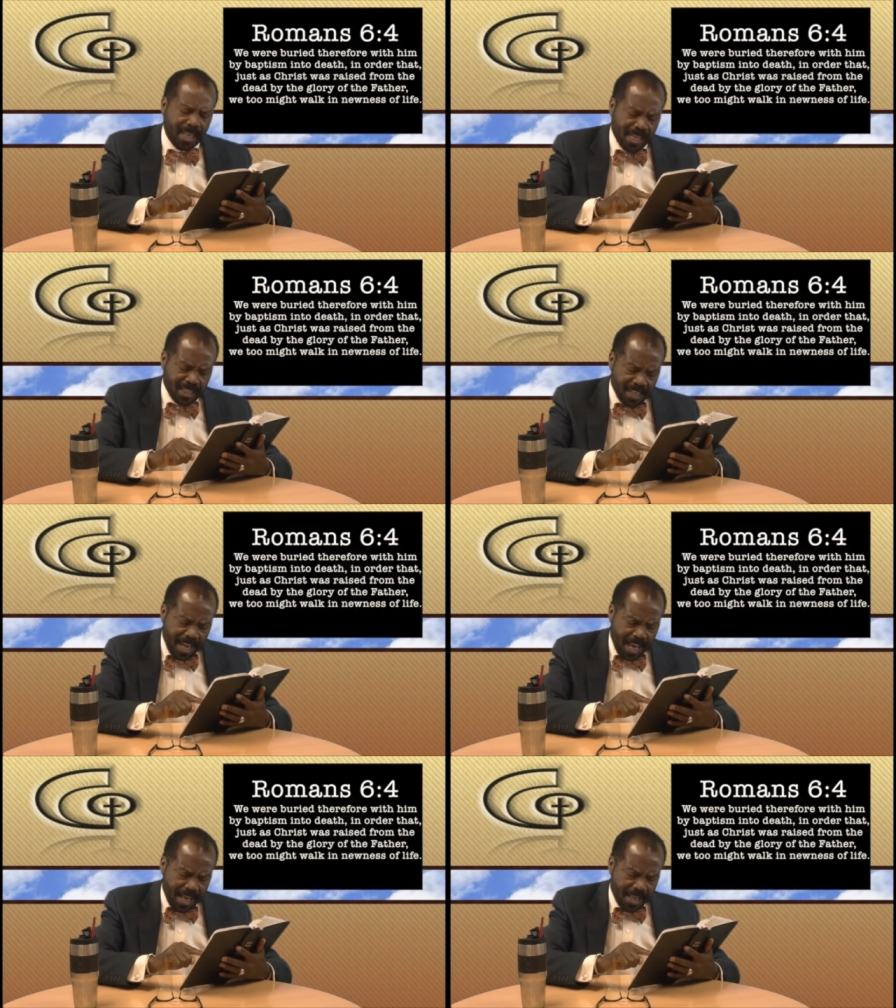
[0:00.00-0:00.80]
into
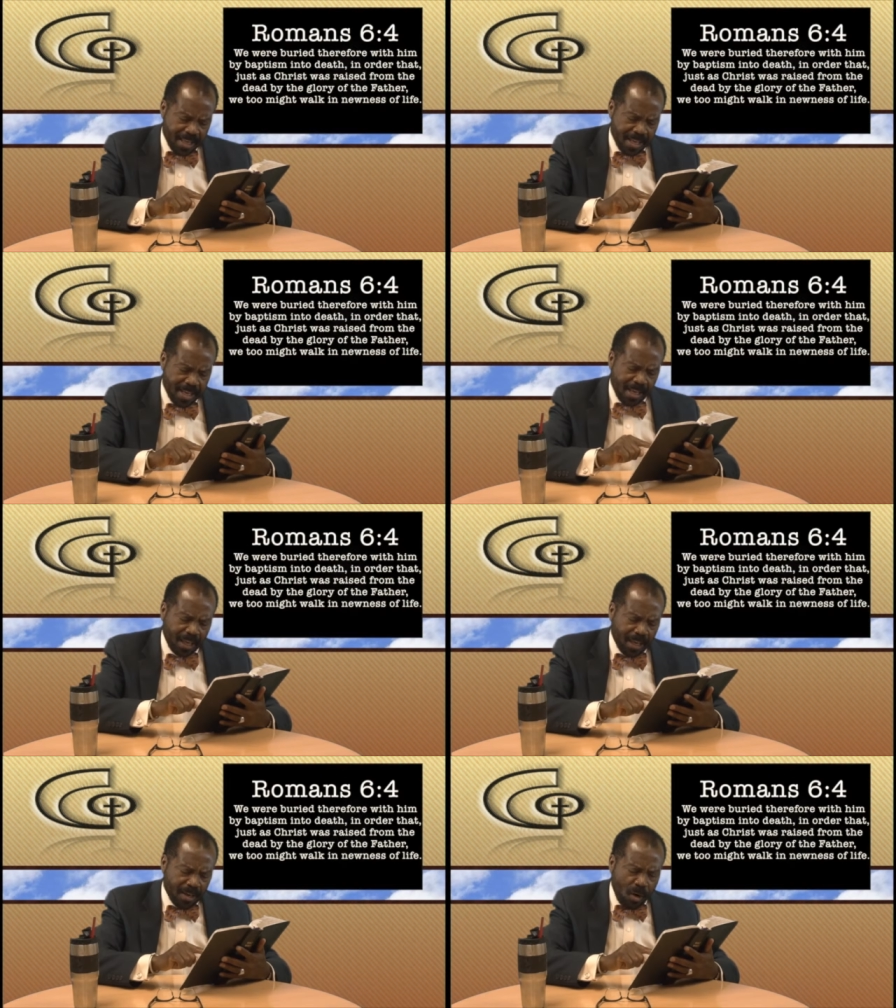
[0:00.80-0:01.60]
death,
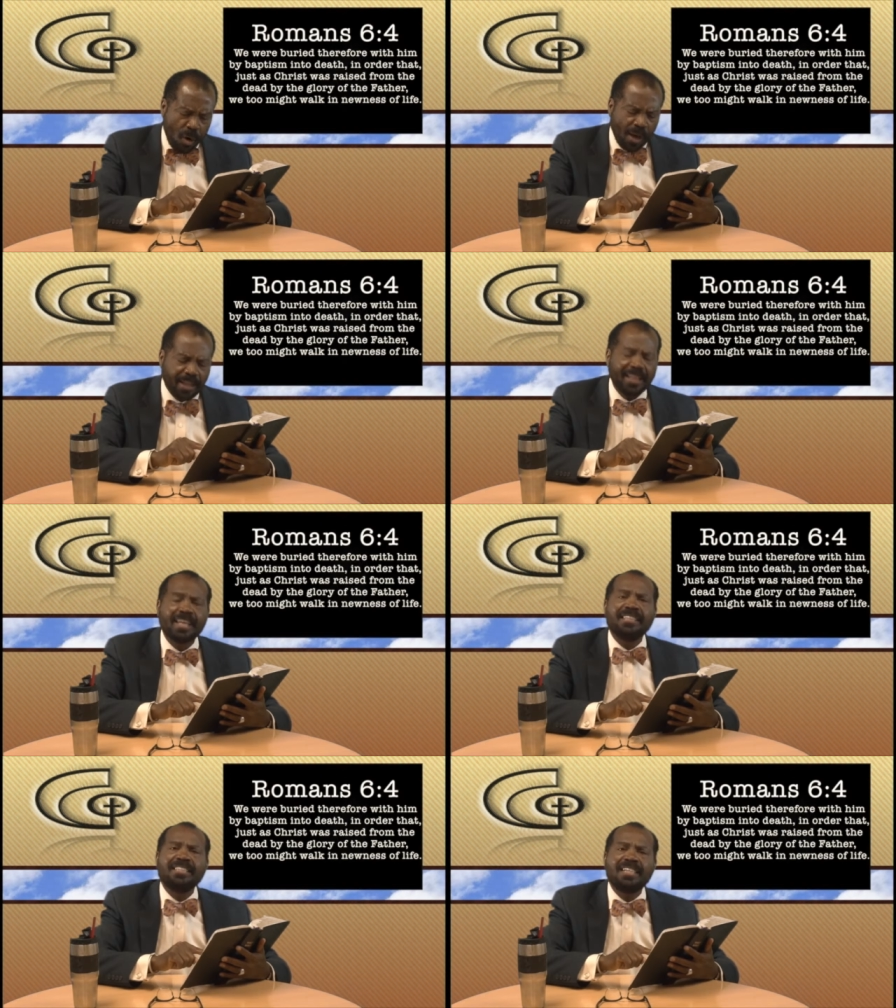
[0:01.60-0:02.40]
in order
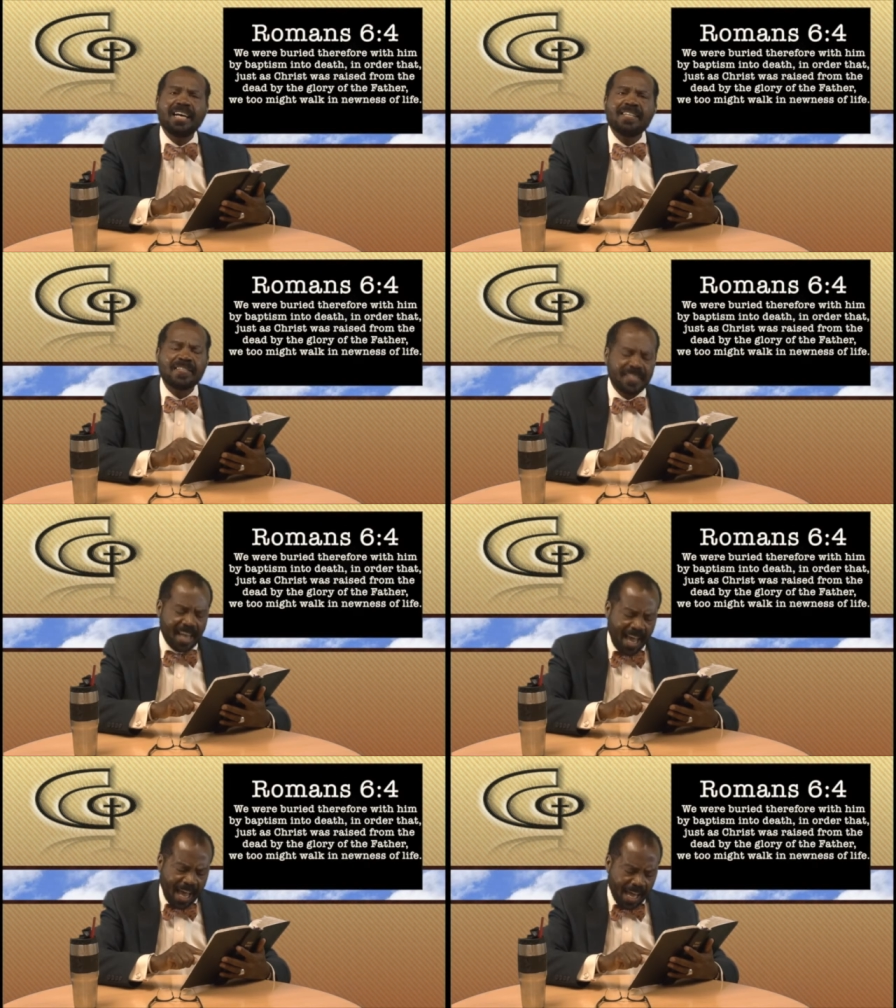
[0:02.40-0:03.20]
that just
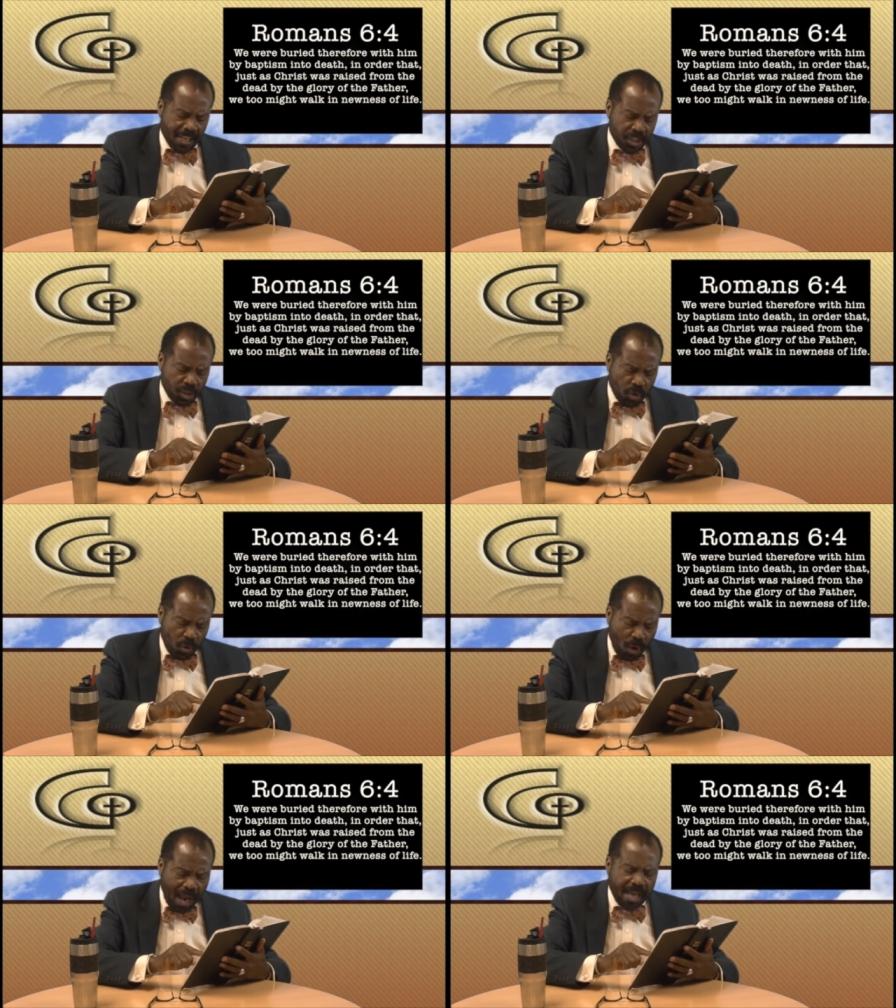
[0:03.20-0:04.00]
as
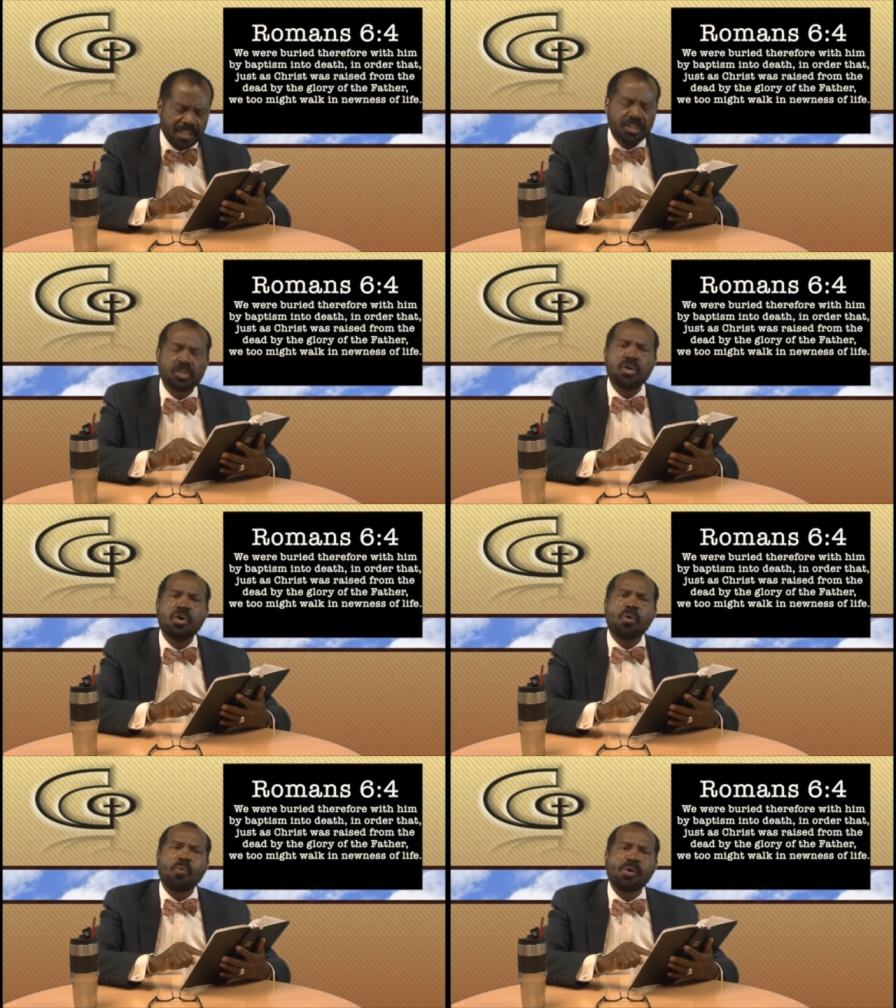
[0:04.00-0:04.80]
Christ
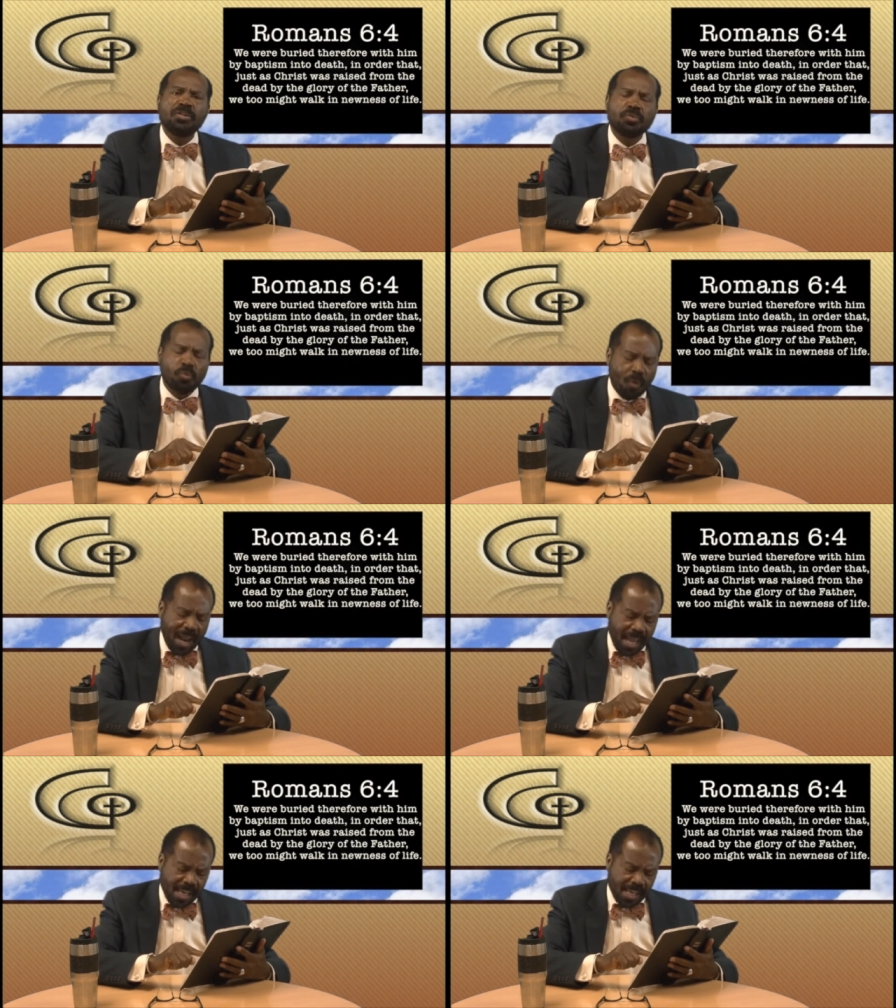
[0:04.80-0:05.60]
was
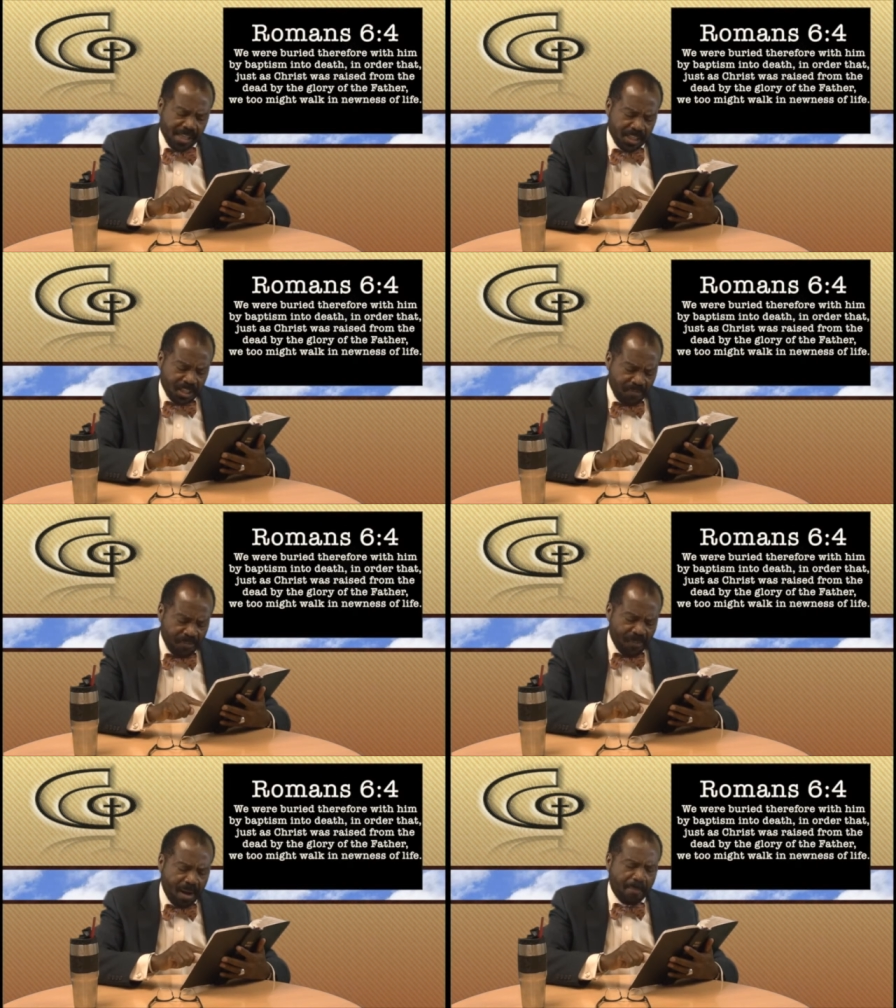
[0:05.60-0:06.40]
raised
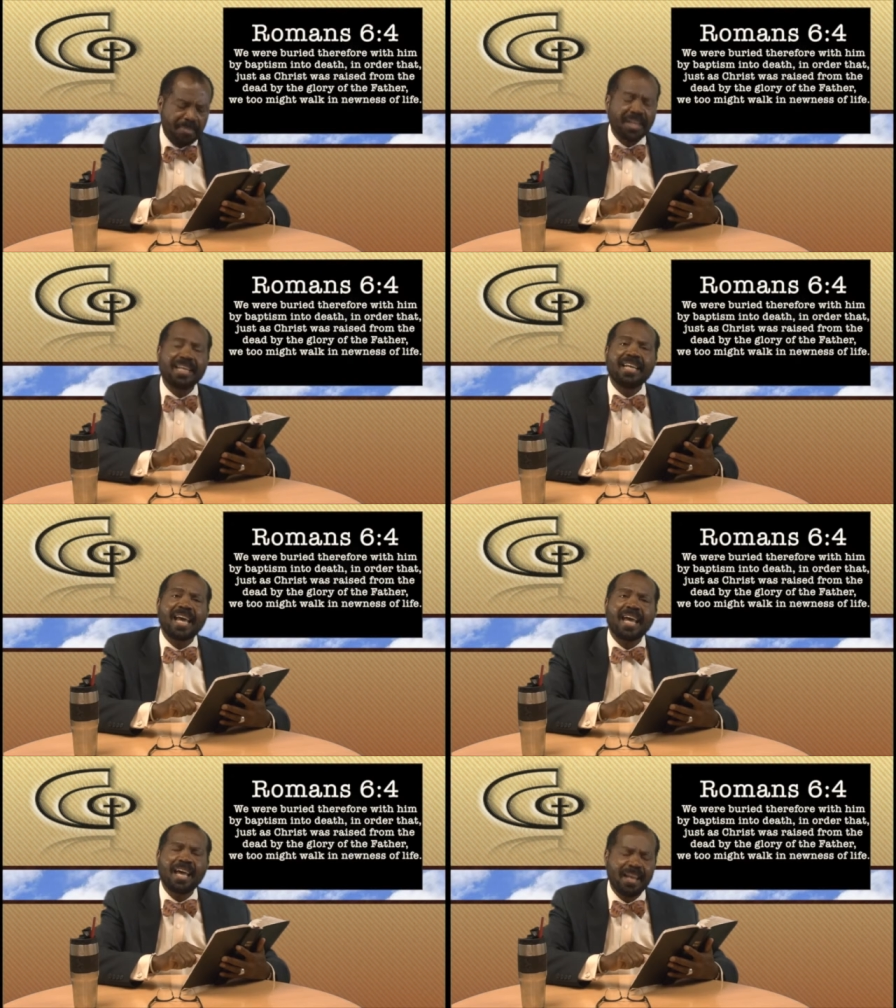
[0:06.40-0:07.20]
from the
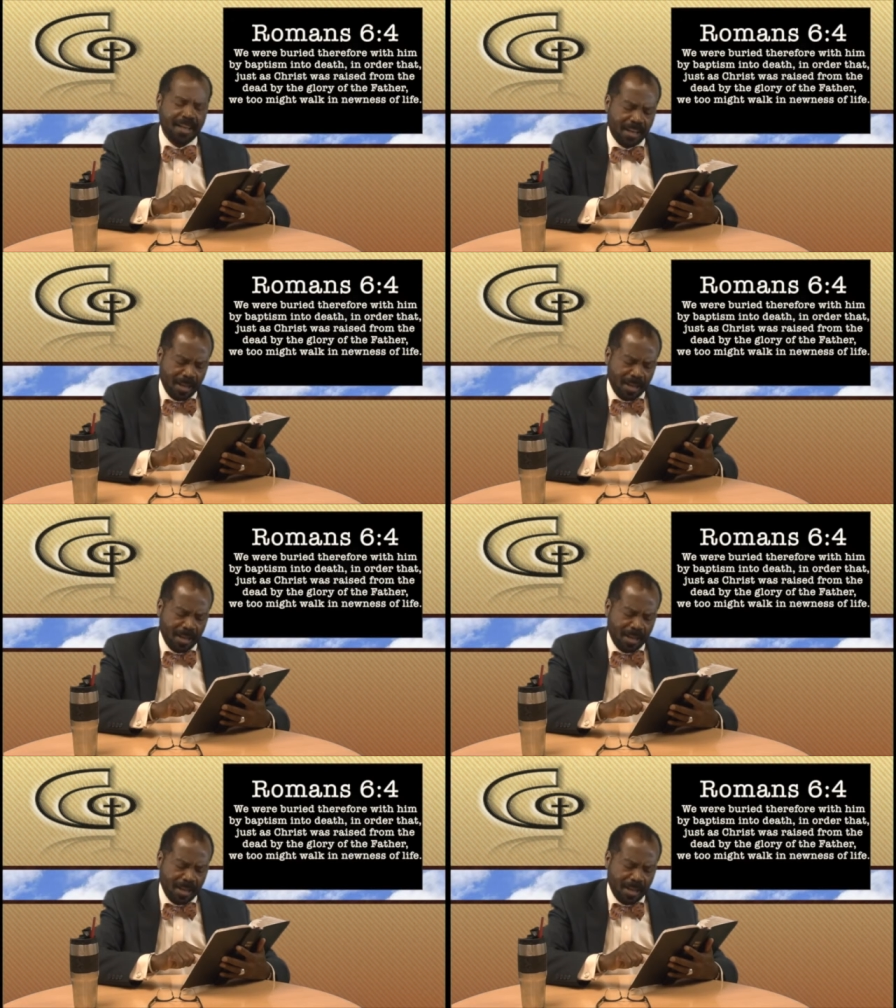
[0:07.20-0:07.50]
dead